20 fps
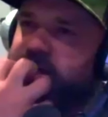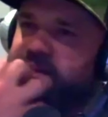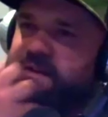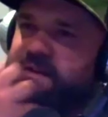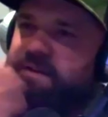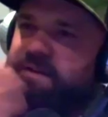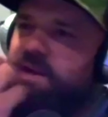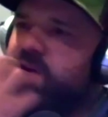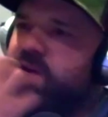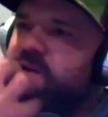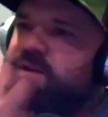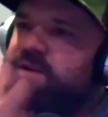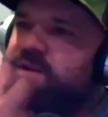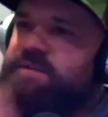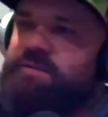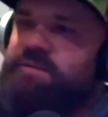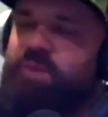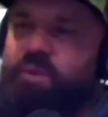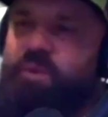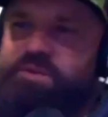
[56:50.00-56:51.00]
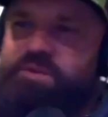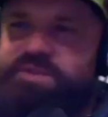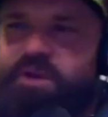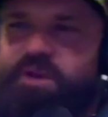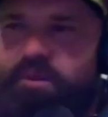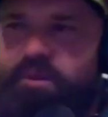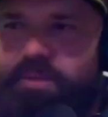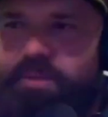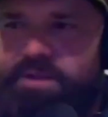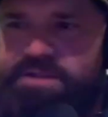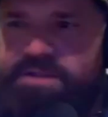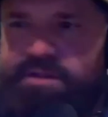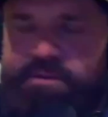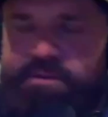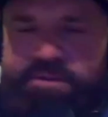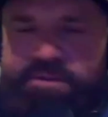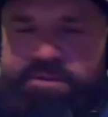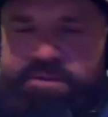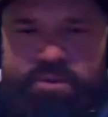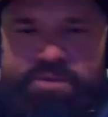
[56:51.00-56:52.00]
and North Star, a bunch of the
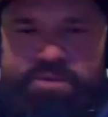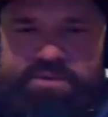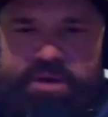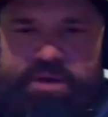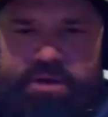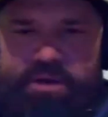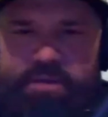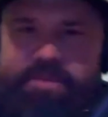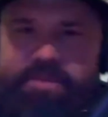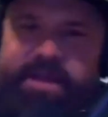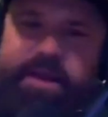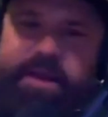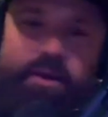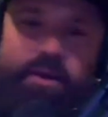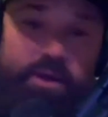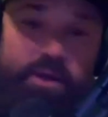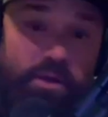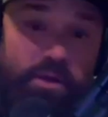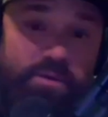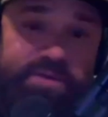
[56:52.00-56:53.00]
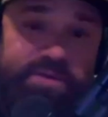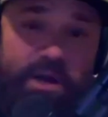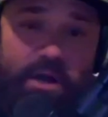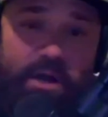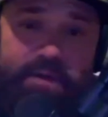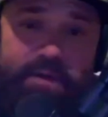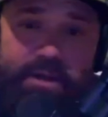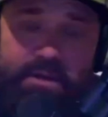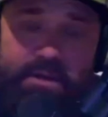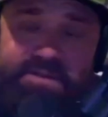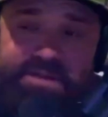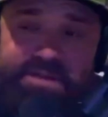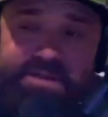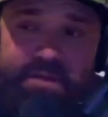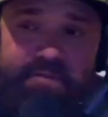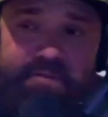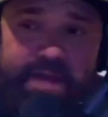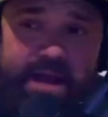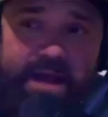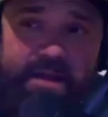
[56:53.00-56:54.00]
resorts around here. But they go to Utah, they go to
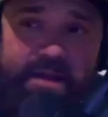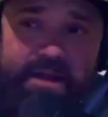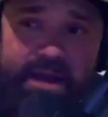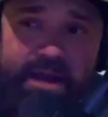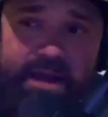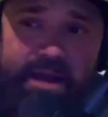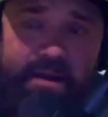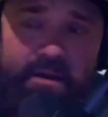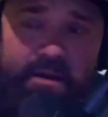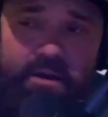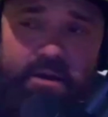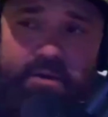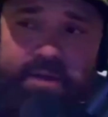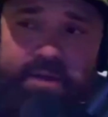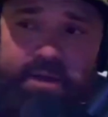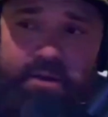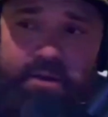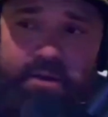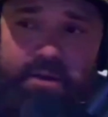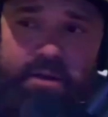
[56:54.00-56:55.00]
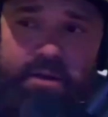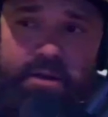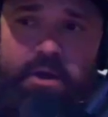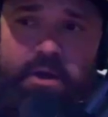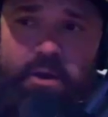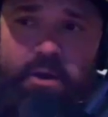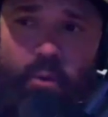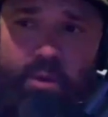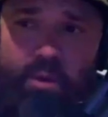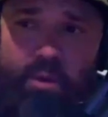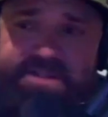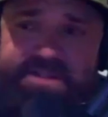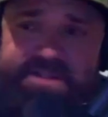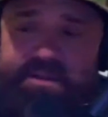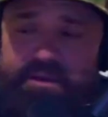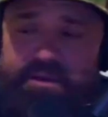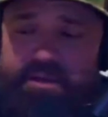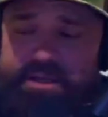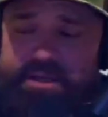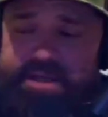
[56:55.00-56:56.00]
Sun Valley, Idaho, they go to
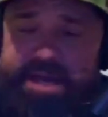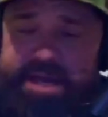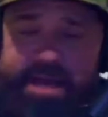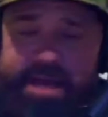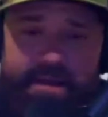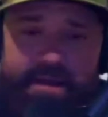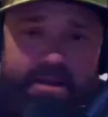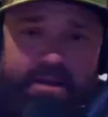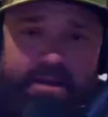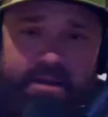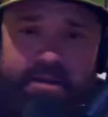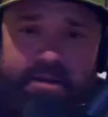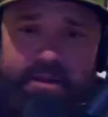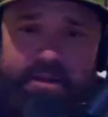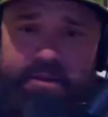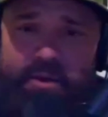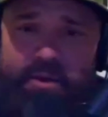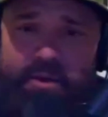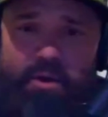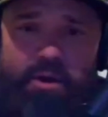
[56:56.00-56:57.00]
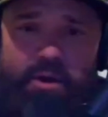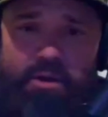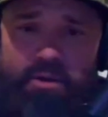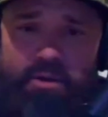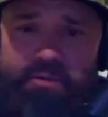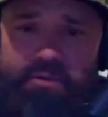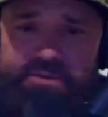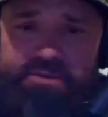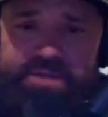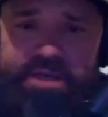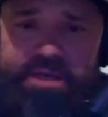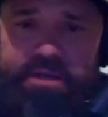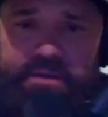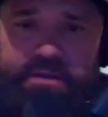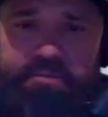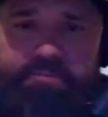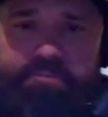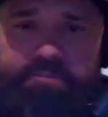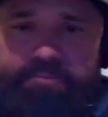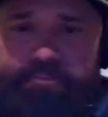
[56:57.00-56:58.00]
Whistler in Canada. They go all over
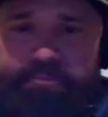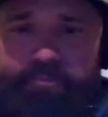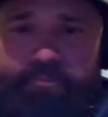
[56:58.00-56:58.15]
skiing.